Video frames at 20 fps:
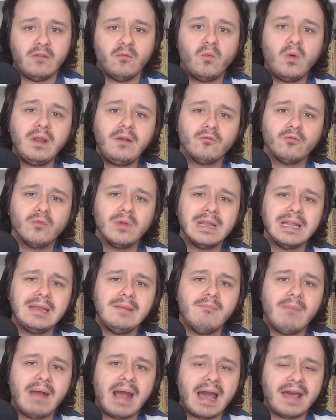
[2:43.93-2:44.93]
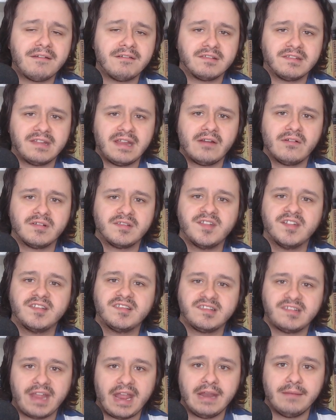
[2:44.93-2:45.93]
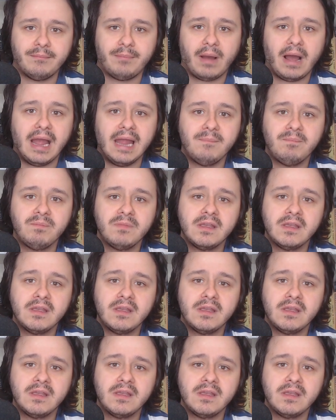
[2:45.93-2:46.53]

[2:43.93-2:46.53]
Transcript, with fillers: What really matters there is the standby.